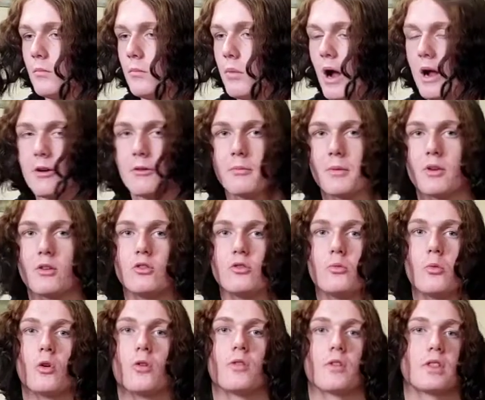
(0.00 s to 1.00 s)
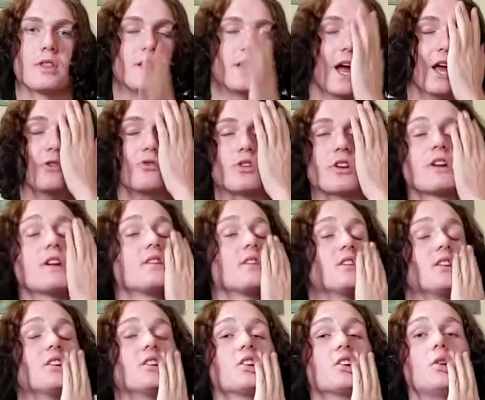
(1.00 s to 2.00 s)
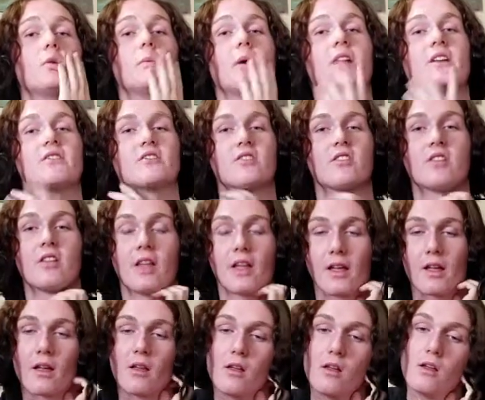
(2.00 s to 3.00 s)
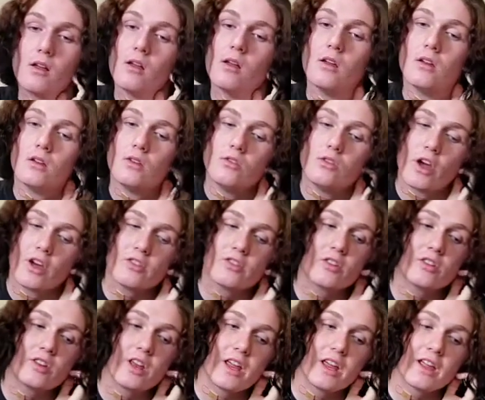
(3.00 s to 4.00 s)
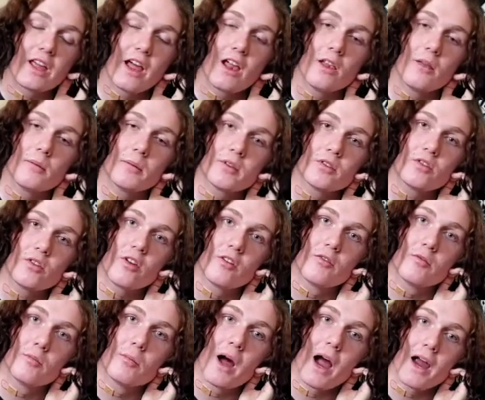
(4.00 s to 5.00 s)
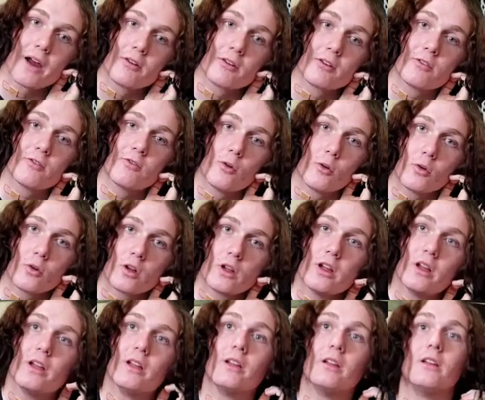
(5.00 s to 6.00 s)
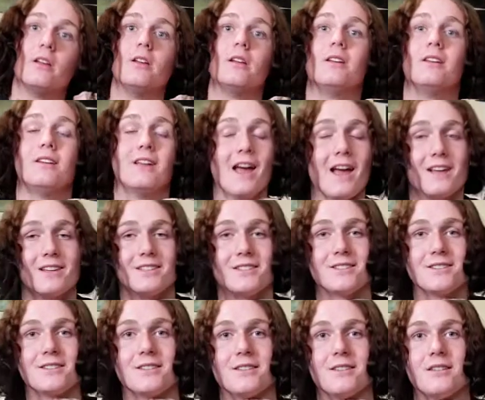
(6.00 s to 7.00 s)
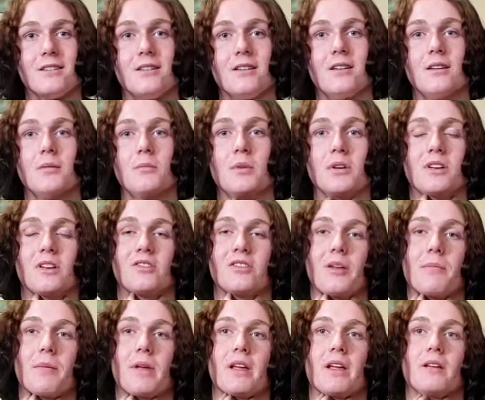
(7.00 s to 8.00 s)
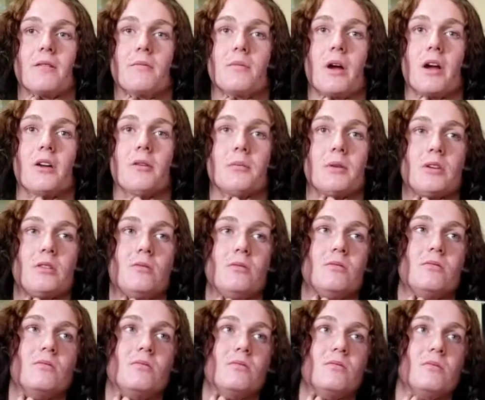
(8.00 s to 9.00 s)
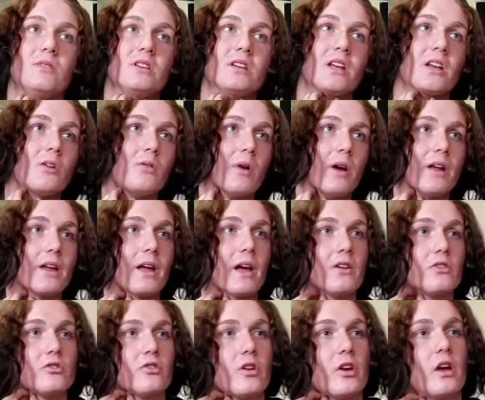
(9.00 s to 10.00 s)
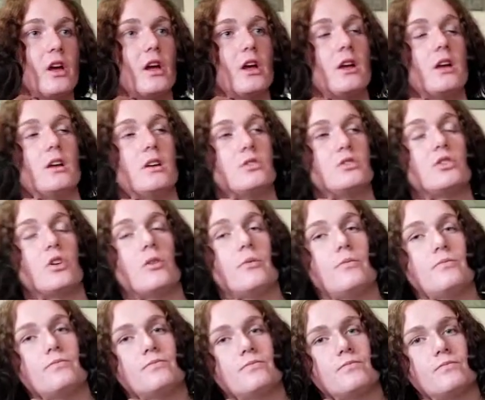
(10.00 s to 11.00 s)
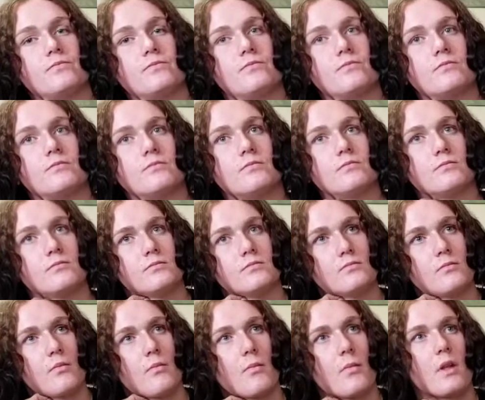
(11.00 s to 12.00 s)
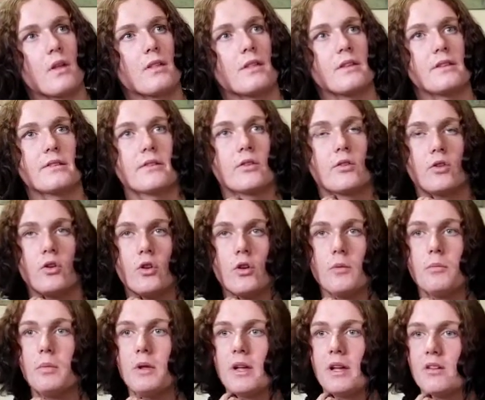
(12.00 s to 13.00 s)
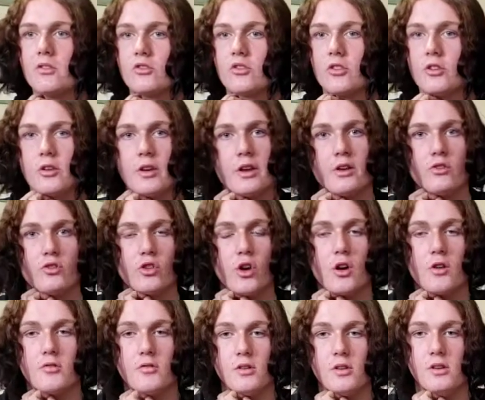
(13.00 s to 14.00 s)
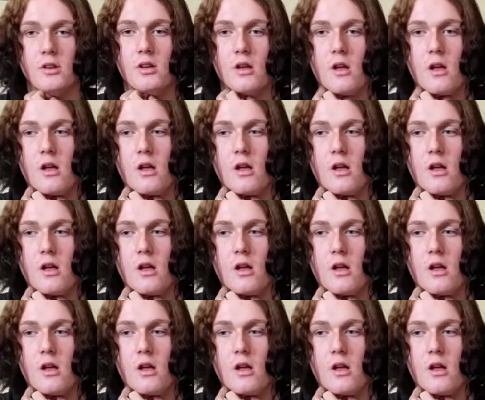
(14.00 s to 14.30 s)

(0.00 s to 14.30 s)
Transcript: Pirate metal is more of a theatric and lyrical based thing. Does it take elements of pirate folk? Yes. But does that make it pirate metal? In a way, yes. So, this could be considered a genre,